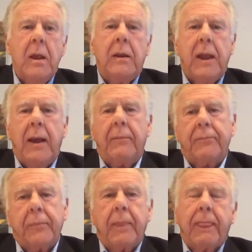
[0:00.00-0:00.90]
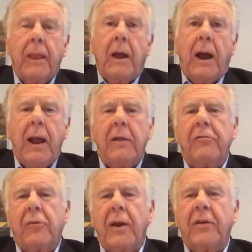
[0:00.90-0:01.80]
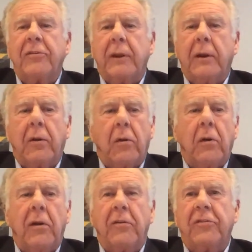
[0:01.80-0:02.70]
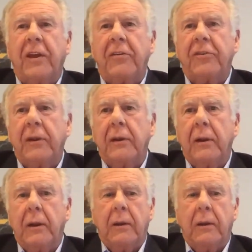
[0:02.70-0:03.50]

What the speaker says: Now, I addressed in an earlier session